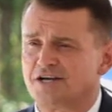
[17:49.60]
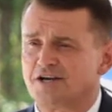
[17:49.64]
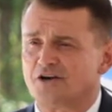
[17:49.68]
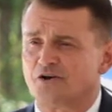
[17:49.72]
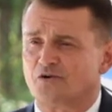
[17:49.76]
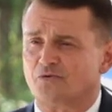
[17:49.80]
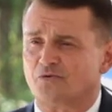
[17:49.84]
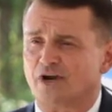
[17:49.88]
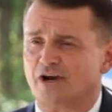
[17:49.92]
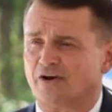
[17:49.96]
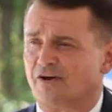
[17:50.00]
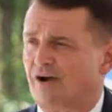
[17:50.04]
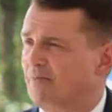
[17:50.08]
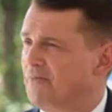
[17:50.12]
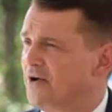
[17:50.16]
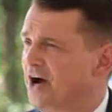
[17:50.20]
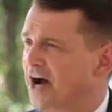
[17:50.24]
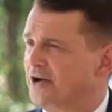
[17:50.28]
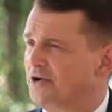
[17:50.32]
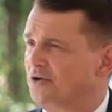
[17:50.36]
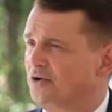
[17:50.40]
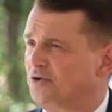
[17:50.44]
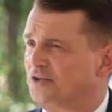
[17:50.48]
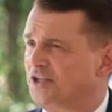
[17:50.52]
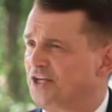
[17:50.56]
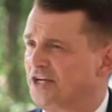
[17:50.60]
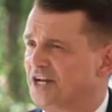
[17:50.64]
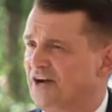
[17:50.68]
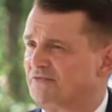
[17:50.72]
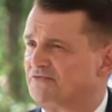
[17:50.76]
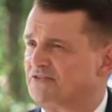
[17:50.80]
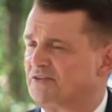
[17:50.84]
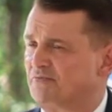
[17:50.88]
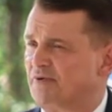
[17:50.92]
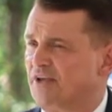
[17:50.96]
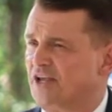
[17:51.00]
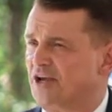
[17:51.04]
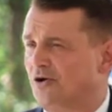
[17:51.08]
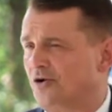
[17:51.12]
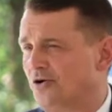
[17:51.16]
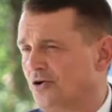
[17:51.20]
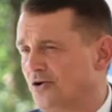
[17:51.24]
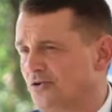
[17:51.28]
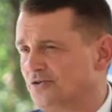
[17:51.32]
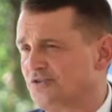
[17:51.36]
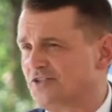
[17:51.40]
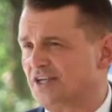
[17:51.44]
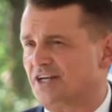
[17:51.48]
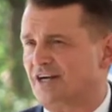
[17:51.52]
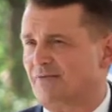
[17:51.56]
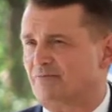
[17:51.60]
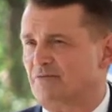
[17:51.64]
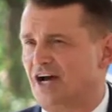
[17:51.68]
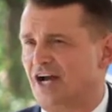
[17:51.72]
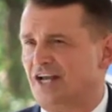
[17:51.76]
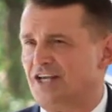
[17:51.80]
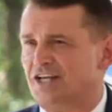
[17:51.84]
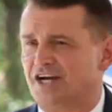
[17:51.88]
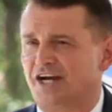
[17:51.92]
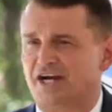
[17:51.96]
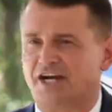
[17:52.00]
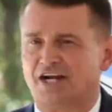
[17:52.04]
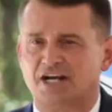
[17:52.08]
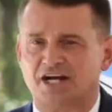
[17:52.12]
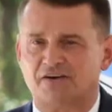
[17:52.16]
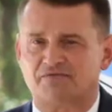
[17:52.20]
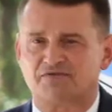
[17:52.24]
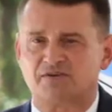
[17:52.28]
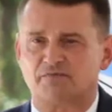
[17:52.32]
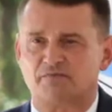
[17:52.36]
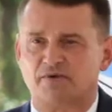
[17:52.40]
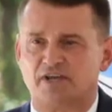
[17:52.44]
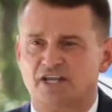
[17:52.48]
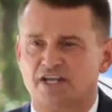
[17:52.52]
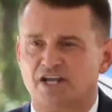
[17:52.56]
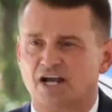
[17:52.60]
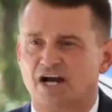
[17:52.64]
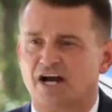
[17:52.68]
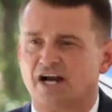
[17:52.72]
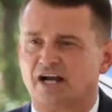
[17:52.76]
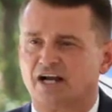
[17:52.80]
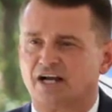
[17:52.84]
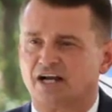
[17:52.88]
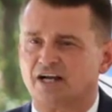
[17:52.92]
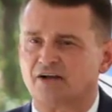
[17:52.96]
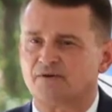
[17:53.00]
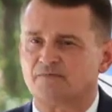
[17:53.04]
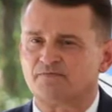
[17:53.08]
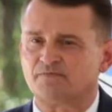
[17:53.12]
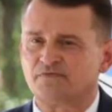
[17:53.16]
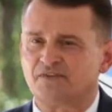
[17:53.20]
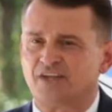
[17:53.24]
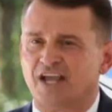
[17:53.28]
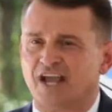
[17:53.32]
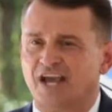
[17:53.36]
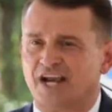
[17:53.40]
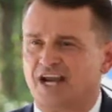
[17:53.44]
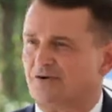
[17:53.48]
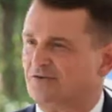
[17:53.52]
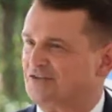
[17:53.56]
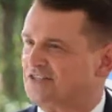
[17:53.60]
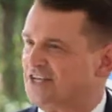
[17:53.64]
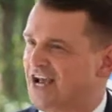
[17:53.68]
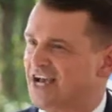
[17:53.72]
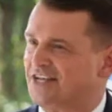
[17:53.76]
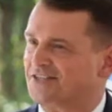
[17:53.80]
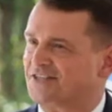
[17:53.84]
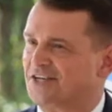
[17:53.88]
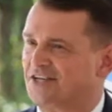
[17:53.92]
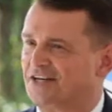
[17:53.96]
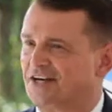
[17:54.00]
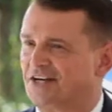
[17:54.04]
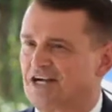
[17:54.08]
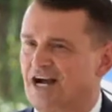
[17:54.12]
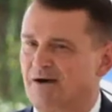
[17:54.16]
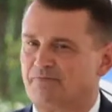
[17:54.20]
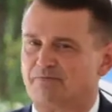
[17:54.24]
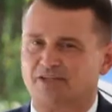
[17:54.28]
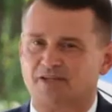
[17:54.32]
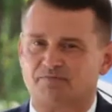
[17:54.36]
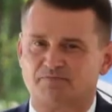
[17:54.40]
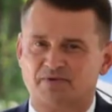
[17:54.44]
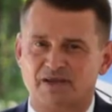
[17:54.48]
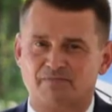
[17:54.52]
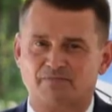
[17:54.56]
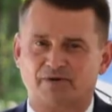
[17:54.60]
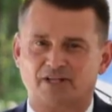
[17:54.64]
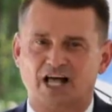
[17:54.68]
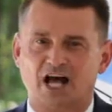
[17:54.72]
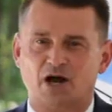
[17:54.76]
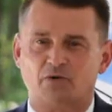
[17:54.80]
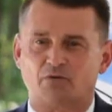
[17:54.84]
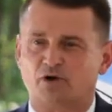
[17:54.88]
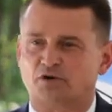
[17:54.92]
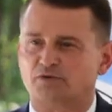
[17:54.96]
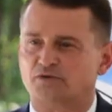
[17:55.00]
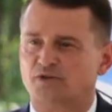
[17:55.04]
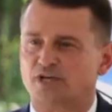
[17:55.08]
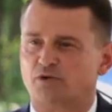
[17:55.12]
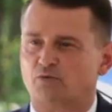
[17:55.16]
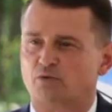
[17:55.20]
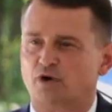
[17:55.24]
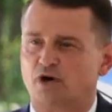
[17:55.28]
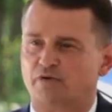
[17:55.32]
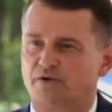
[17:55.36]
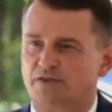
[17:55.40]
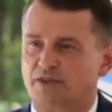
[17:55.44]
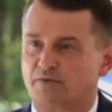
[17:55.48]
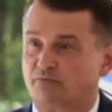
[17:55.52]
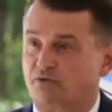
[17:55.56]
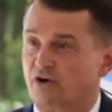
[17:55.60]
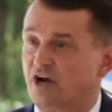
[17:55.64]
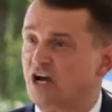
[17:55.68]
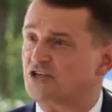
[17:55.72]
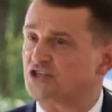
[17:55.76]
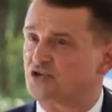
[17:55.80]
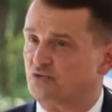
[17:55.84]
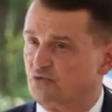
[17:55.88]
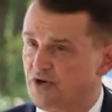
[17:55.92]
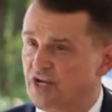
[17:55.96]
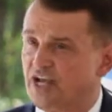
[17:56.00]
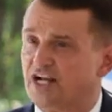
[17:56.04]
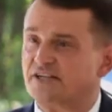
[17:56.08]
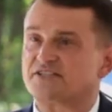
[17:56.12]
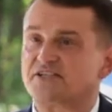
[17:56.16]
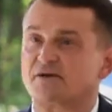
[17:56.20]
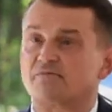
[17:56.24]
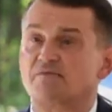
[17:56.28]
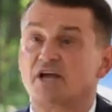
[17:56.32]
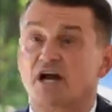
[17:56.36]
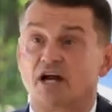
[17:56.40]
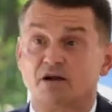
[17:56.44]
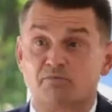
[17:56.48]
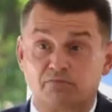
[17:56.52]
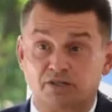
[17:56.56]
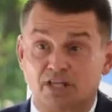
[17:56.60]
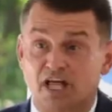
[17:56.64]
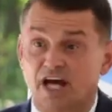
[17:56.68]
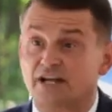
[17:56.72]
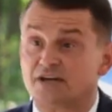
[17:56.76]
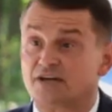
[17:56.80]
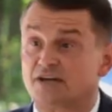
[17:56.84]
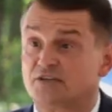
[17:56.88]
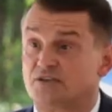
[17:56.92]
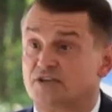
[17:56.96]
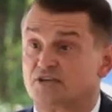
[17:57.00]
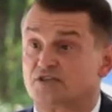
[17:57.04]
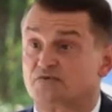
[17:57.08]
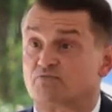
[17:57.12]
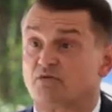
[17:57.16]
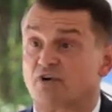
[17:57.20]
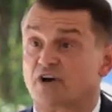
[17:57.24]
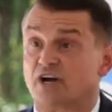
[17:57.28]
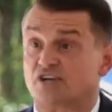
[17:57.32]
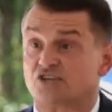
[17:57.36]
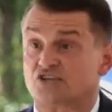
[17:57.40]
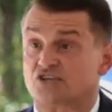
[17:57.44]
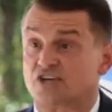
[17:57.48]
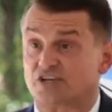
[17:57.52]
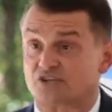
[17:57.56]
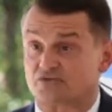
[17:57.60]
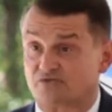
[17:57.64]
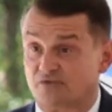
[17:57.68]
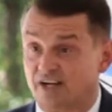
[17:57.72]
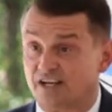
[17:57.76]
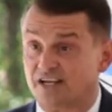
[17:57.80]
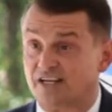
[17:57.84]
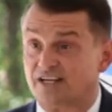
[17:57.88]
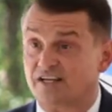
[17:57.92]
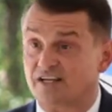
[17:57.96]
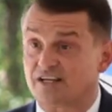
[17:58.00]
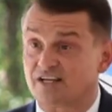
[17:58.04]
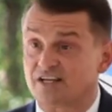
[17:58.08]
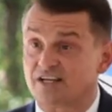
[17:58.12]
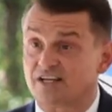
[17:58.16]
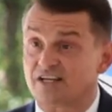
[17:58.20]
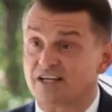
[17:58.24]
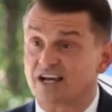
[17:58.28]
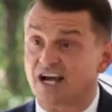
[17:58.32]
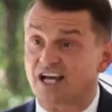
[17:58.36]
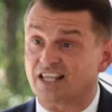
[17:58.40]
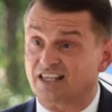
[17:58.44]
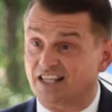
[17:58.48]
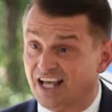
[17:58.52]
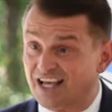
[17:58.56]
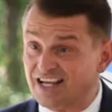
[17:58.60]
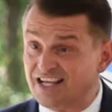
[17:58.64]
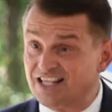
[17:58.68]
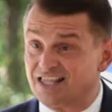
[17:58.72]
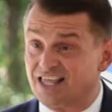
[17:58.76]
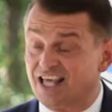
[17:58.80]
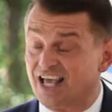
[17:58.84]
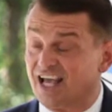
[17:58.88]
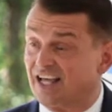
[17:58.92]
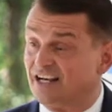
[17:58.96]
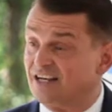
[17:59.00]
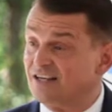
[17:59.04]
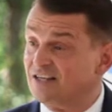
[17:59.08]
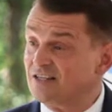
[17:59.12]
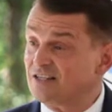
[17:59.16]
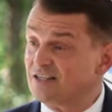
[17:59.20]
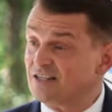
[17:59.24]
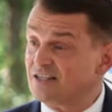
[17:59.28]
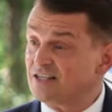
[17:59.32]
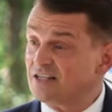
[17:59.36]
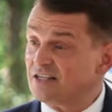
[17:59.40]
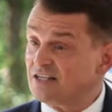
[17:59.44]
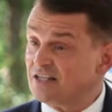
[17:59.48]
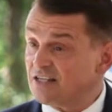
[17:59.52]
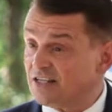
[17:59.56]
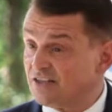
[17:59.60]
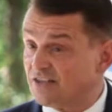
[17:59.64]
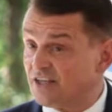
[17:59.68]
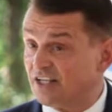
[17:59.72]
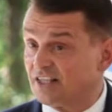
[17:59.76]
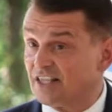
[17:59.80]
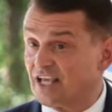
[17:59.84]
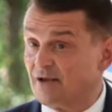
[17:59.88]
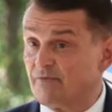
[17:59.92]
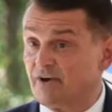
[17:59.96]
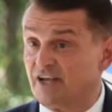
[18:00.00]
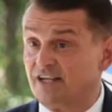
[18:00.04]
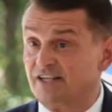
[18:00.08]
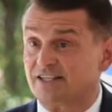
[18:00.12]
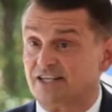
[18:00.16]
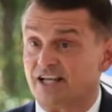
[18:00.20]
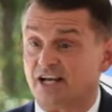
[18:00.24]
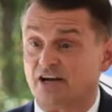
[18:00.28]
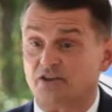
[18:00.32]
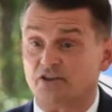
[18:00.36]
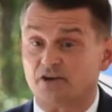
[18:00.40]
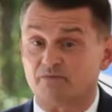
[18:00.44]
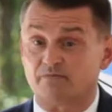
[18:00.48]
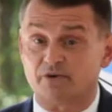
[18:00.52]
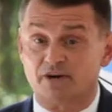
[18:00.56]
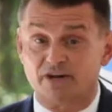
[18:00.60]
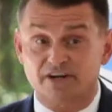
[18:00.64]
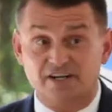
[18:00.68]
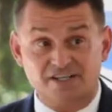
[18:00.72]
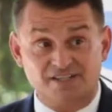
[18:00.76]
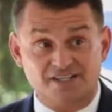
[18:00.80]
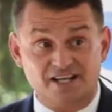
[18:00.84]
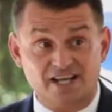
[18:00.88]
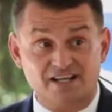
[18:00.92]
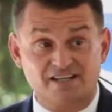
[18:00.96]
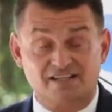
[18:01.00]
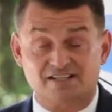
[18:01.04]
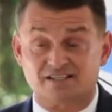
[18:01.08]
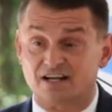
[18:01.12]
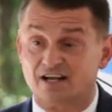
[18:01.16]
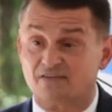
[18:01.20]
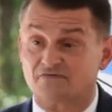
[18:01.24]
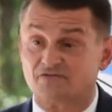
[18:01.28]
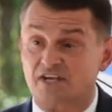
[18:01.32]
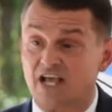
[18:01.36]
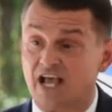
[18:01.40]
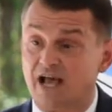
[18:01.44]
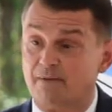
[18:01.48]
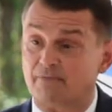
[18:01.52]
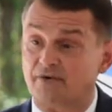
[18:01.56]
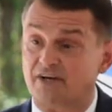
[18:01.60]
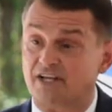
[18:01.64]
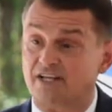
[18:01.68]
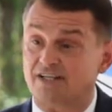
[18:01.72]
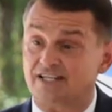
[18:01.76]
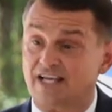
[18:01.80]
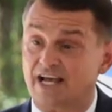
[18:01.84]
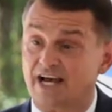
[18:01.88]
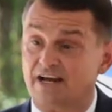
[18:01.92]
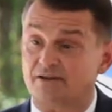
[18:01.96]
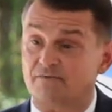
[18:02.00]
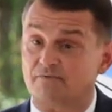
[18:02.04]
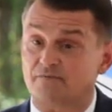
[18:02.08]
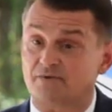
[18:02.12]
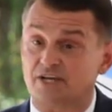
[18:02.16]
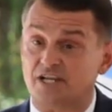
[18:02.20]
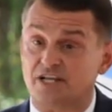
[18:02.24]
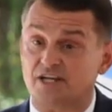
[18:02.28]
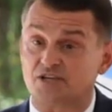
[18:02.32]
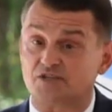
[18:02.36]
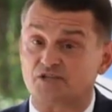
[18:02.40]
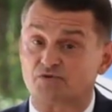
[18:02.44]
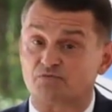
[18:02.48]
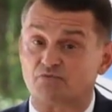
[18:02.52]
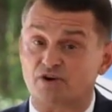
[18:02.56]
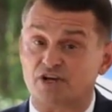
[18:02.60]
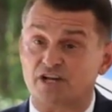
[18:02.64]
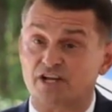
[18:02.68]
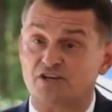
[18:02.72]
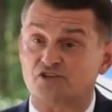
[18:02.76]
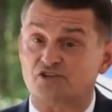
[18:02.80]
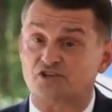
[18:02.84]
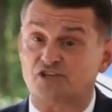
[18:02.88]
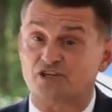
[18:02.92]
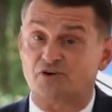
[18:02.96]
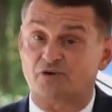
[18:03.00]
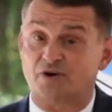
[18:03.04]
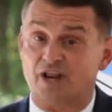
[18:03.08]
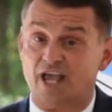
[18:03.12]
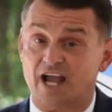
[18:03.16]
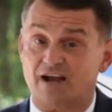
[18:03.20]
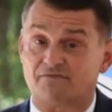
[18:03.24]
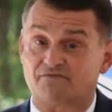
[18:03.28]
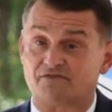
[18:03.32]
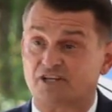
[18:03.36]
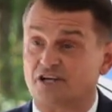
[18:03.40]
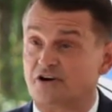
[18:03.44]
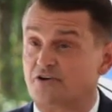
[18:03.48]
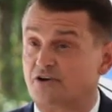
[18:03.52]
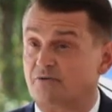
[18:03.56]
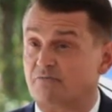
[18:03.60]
where I'm not old enough to be old and I'm not young enough to be young, and I was asking a couple of people how old they were on the project. We got some young blood on this project, right? I like that. You think they might tell their buddies, hey, stuff's happening down in Bonita Springs. You don't have to go to